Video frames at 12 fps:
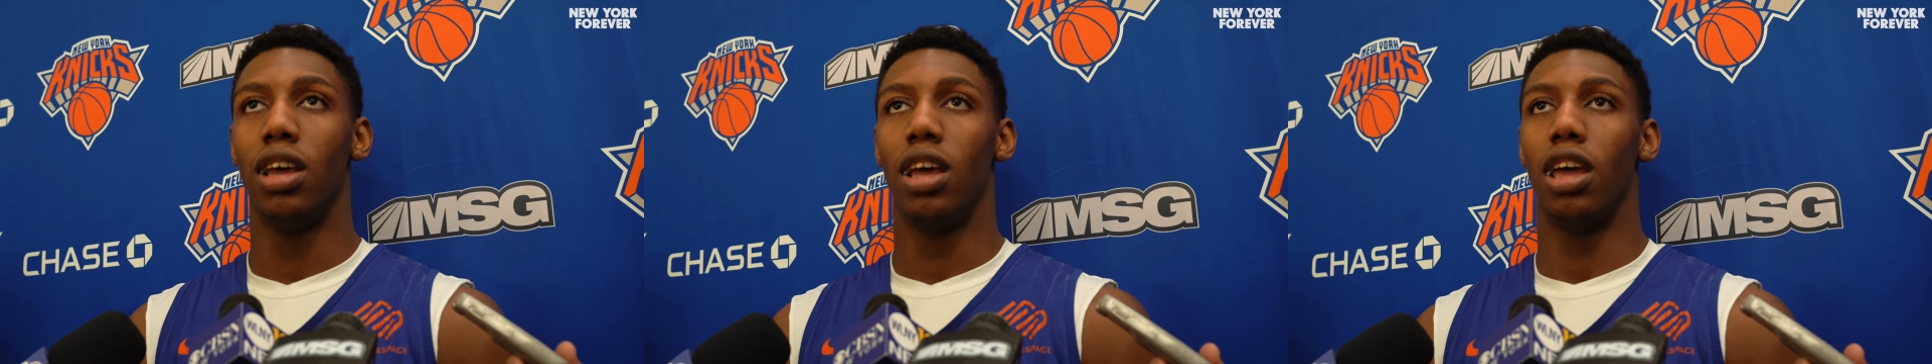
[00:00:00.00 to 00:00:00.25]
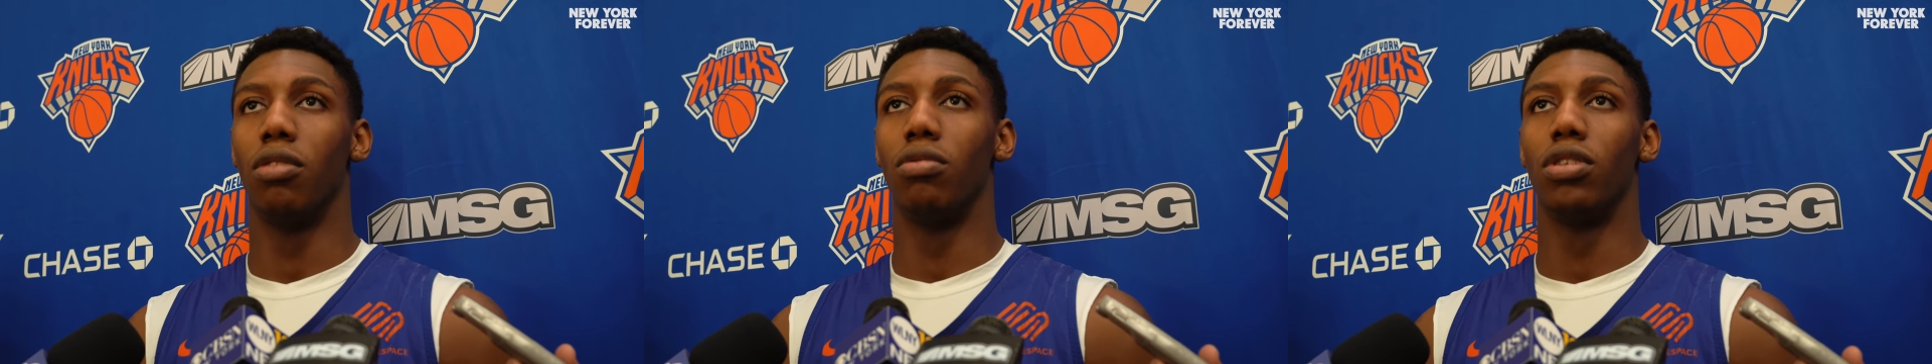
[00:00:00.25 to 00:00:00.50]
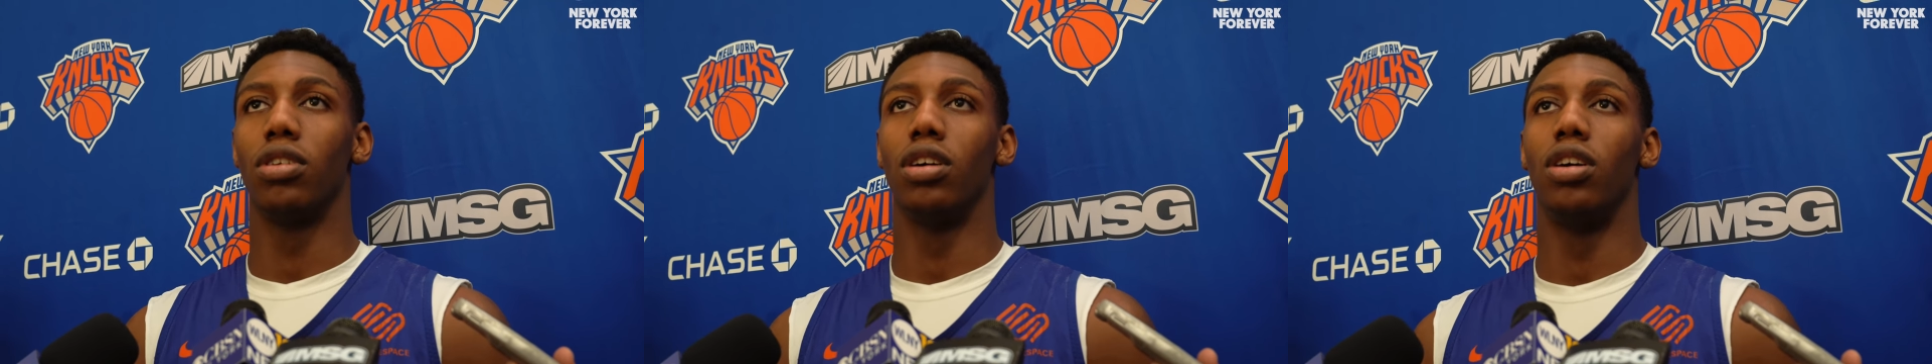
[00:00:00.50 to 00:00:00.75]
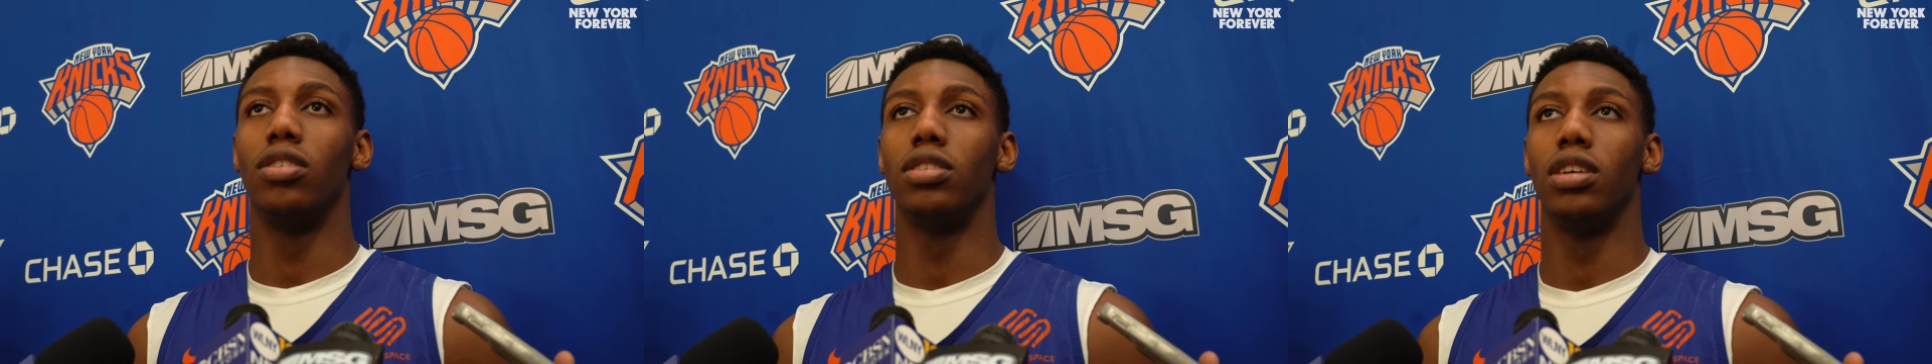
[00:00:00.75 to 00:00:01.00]
and we were
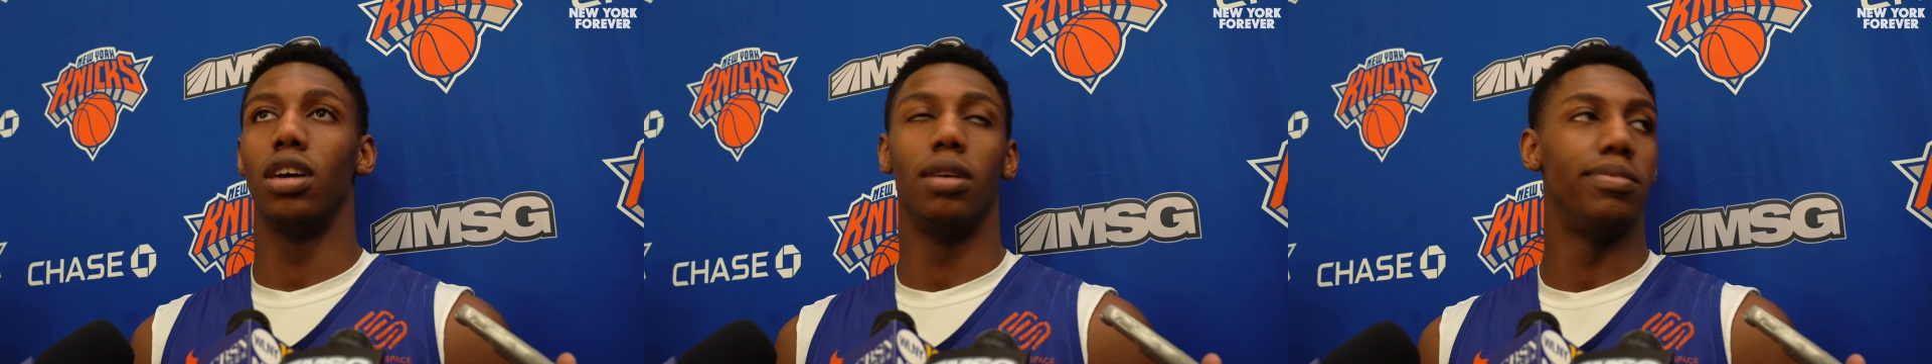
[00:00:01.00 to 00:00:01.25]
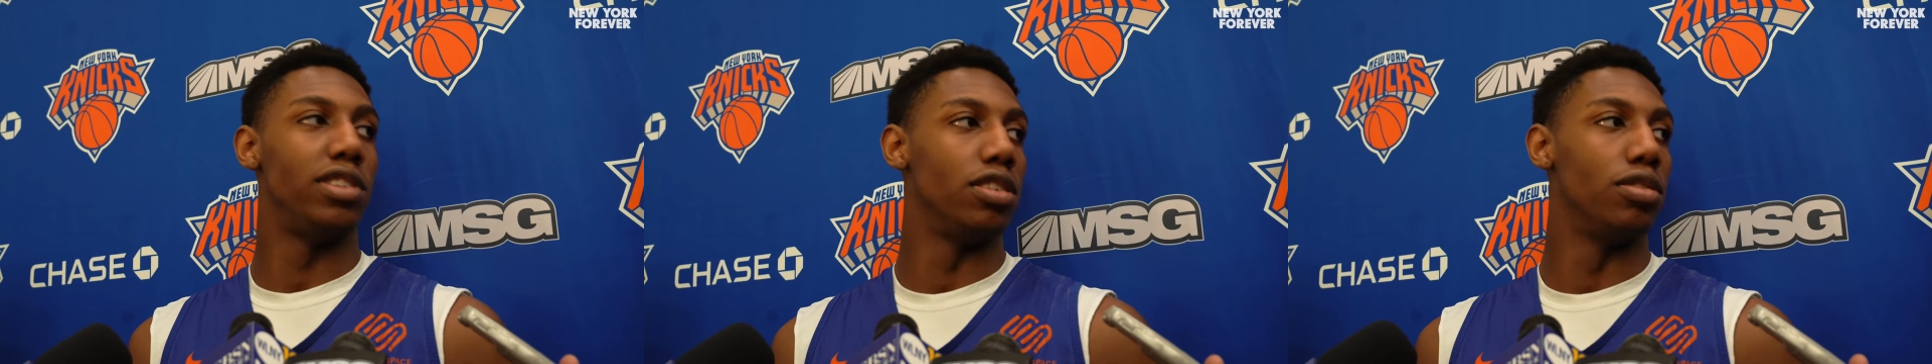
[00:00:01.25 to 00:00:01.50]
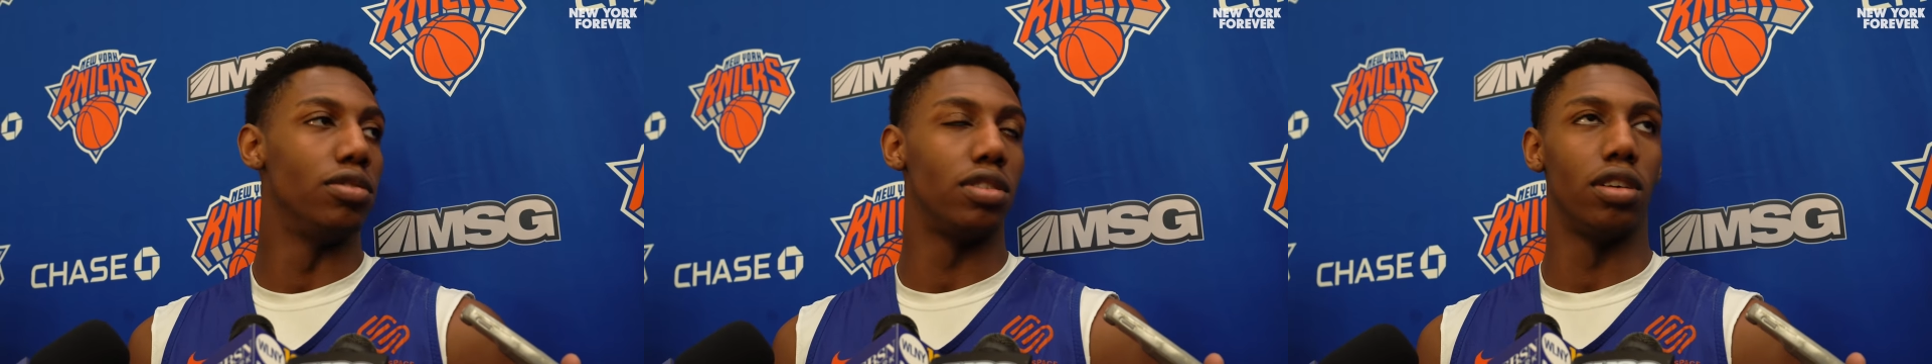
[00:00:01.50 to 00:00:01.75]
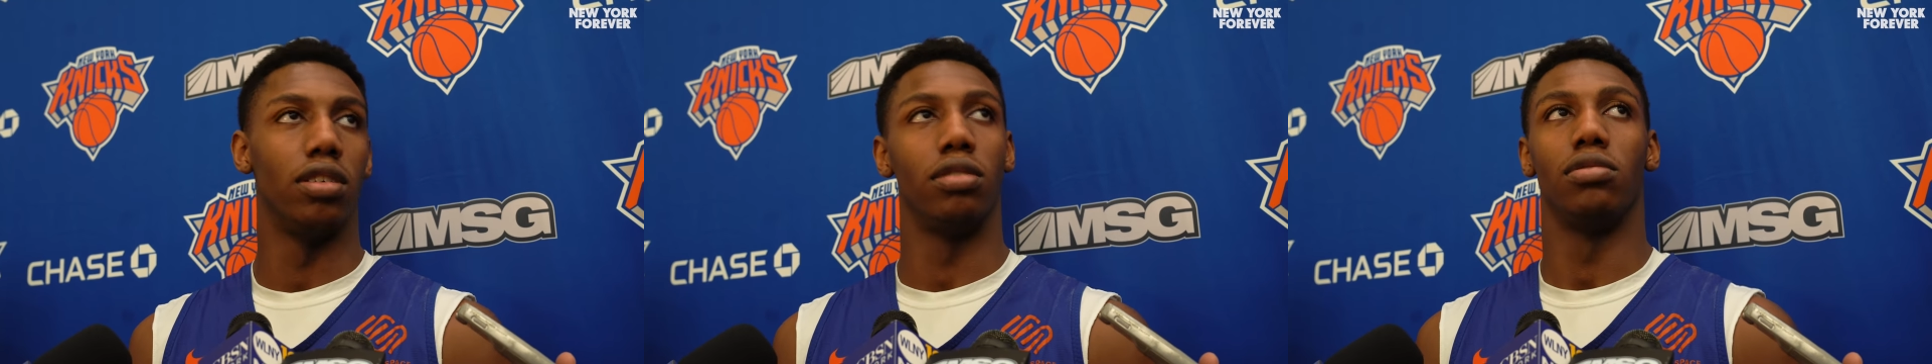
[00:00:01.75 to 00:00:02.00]
only up two,
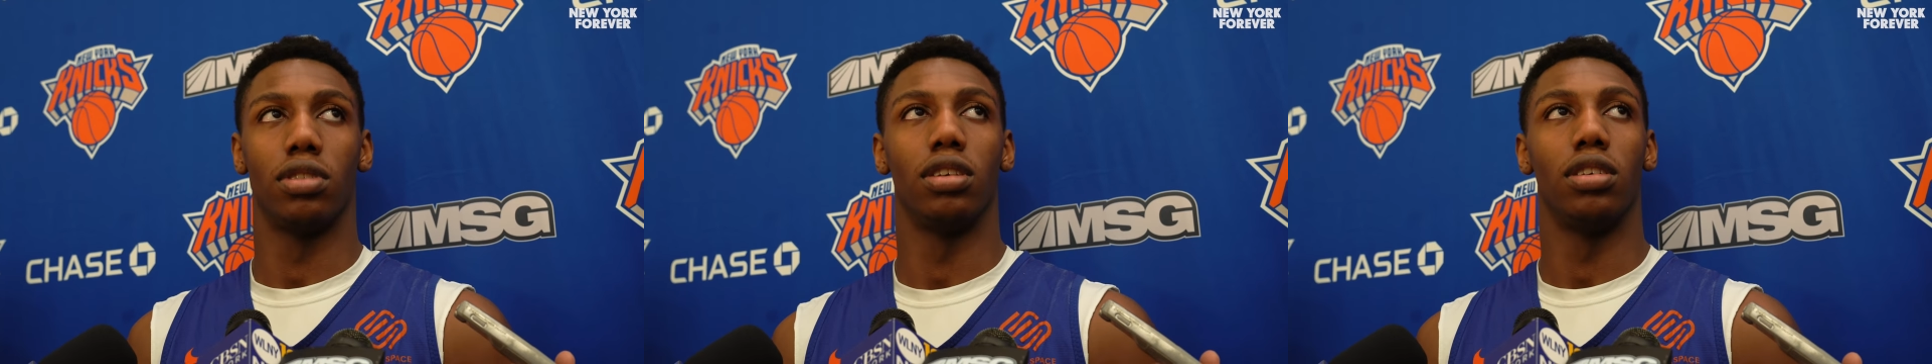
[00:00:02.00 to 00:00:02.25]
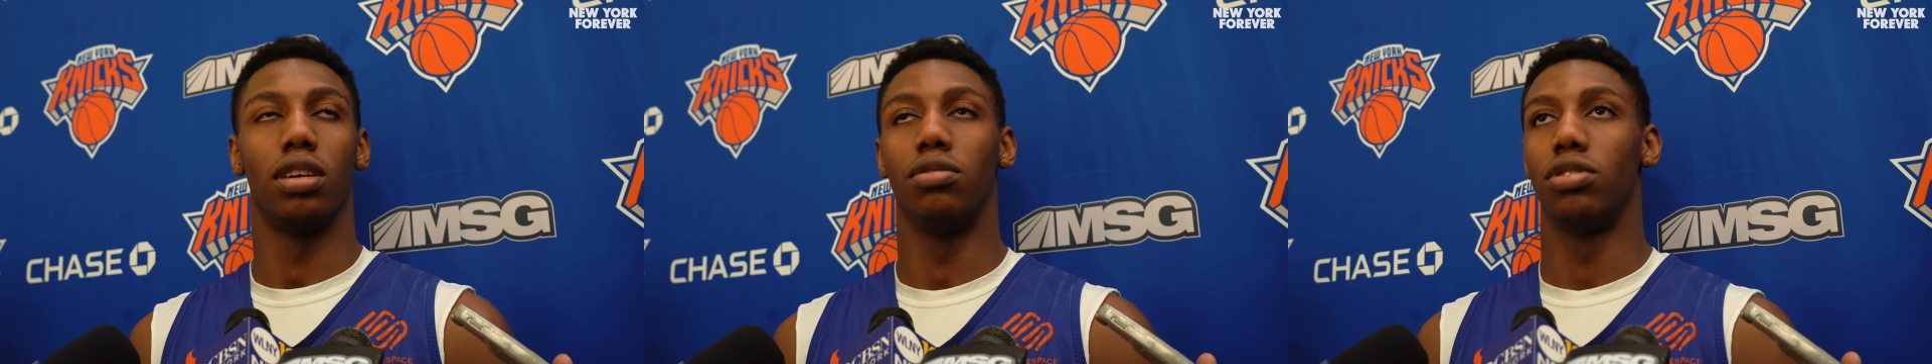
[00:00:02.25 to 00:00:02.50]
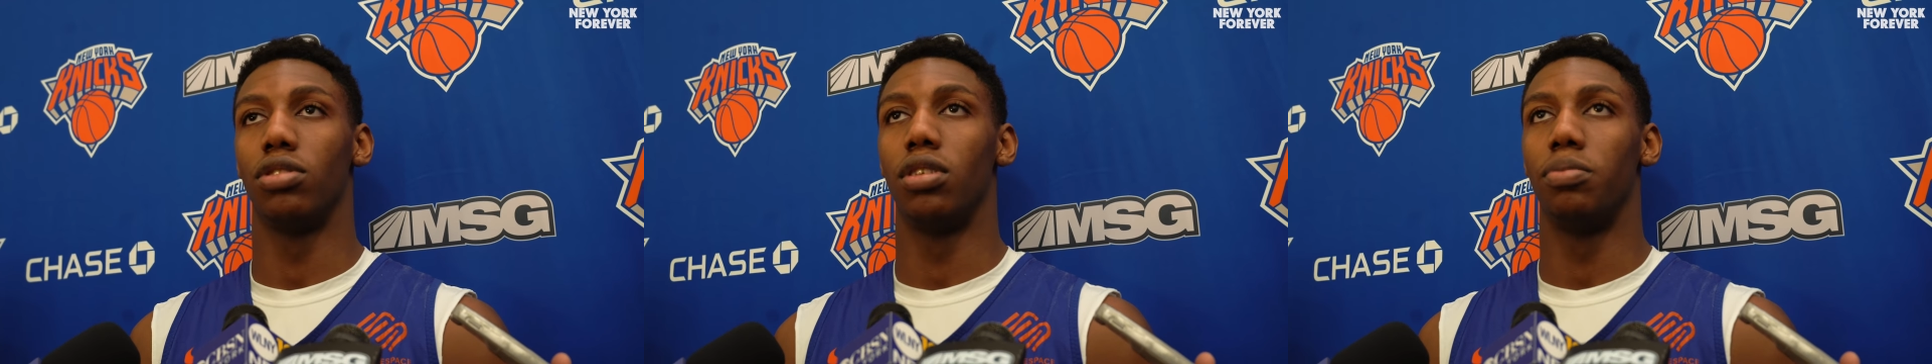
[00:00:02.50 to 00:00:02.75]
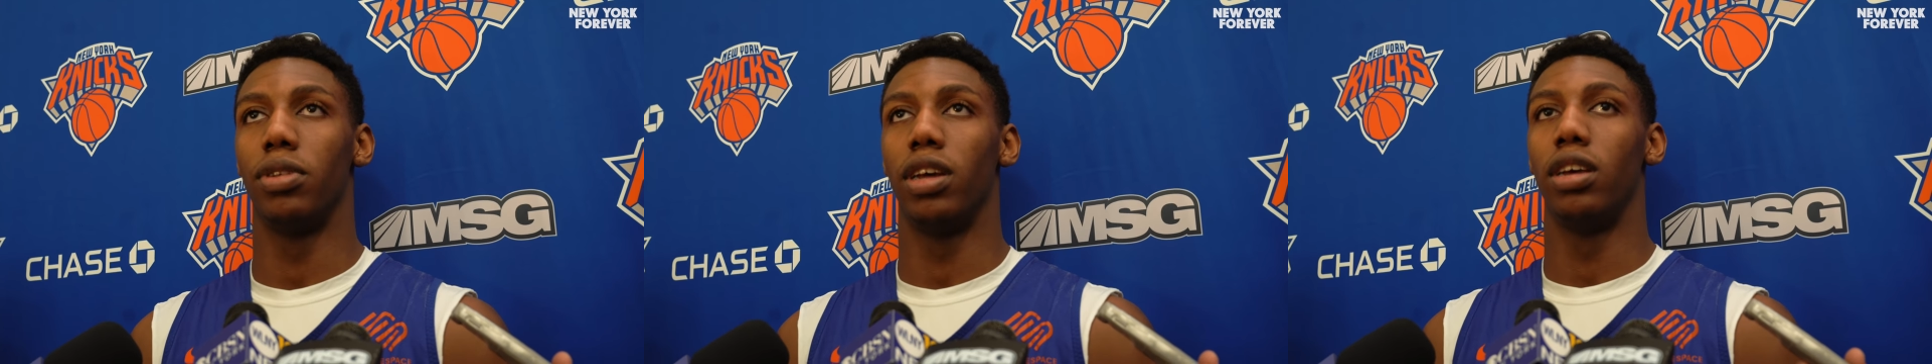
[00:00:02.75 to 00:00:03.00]
so it was a, it was a
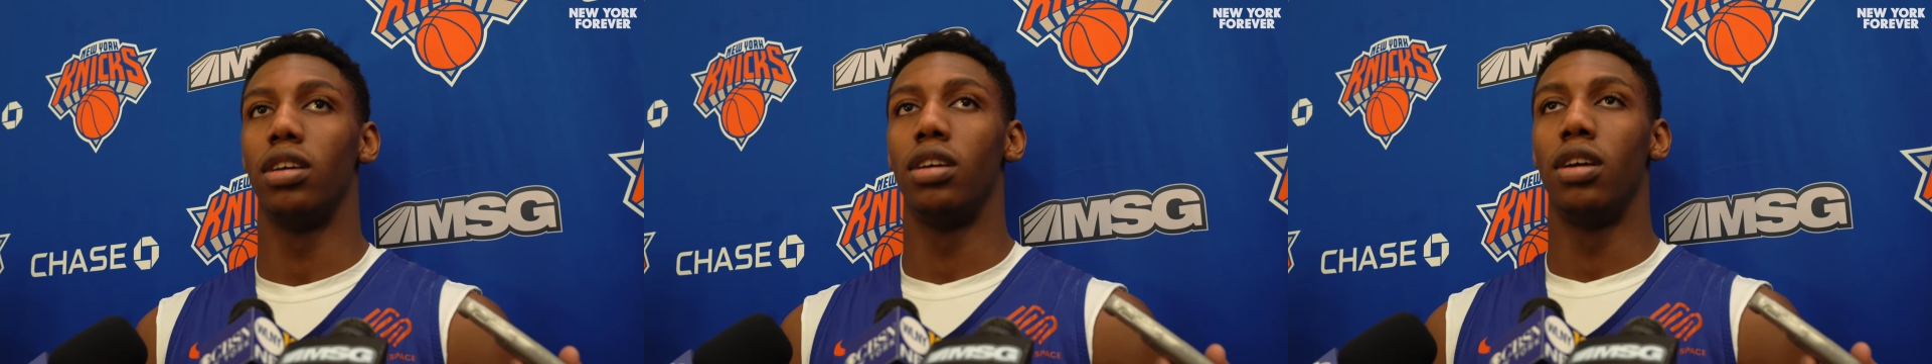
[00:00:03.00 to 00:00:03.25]
good play.